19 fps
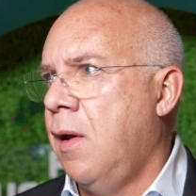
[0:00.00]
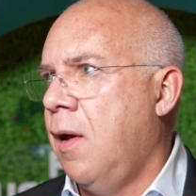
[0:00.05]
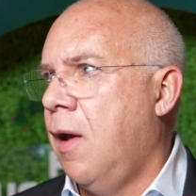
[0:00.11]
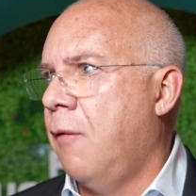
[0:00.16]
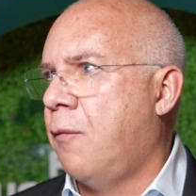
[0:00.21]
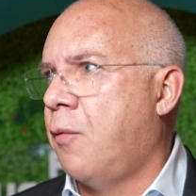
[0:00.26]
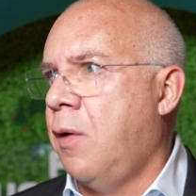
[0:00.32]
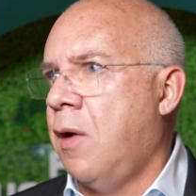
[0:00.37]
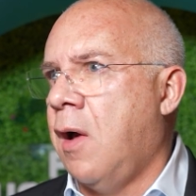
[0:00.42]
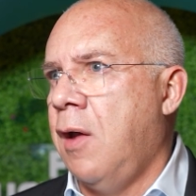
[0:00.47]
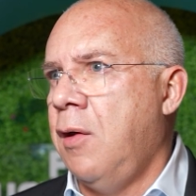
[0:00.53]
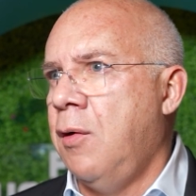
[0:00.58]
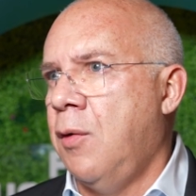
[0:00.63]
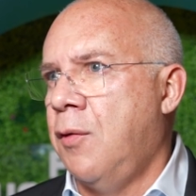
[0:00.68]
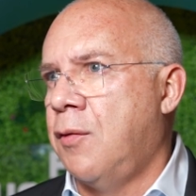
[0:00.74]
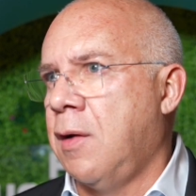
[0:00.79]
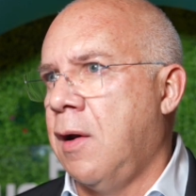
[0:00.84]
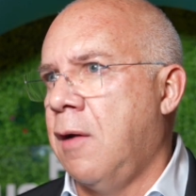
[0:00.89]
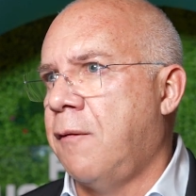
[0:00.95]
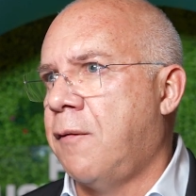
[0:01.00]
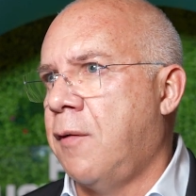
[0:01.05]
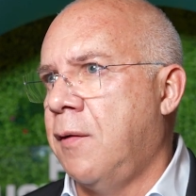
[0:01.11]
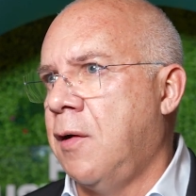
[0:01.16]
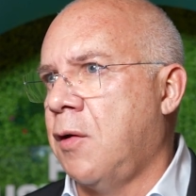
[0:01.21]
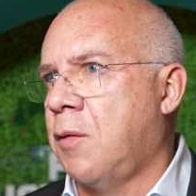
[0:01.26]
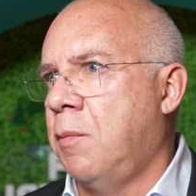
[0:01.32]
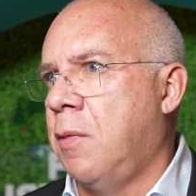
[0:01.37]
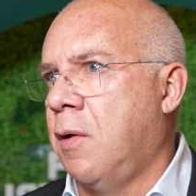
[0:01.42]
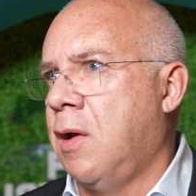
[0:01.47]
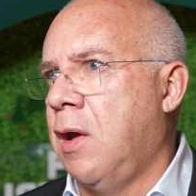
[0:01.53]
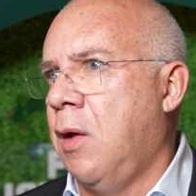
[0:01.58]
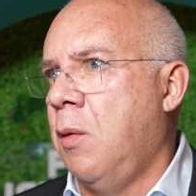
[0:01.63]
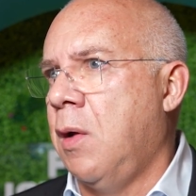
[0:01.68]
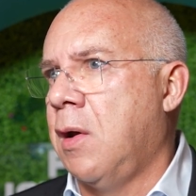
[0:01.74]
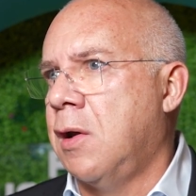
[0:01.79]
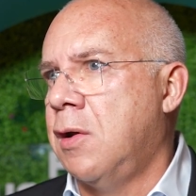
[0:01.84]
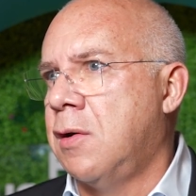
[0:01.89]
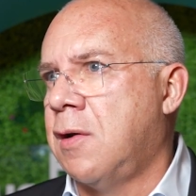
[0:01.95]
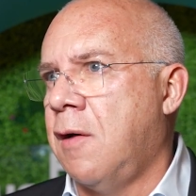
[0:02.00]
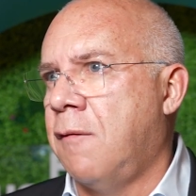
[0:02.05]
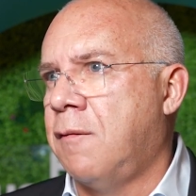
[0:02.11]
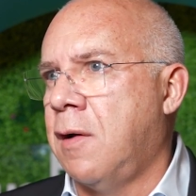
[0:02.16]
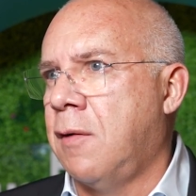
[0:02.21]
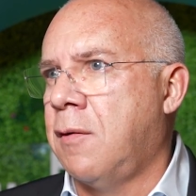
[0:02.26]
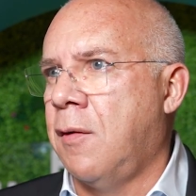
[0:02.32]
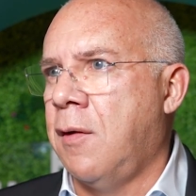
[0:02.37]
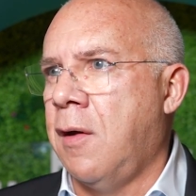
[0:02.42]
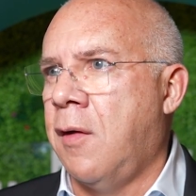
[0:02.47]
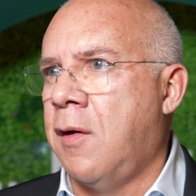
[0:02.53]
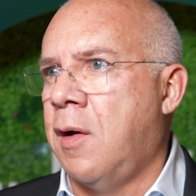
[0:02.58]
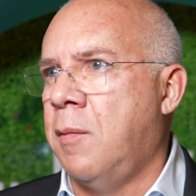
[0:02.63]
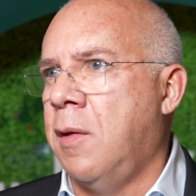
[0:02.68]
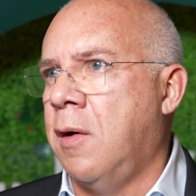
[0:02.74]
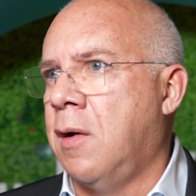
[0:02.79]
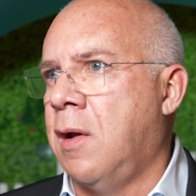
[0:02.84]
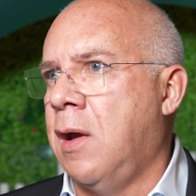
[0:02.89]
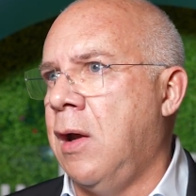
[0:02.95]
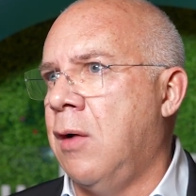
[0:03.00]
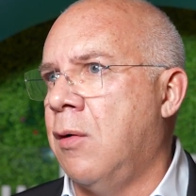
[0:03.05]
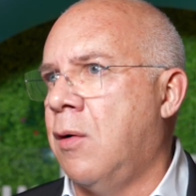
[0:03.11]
If we're not using it for this building, we can shift it to the other building.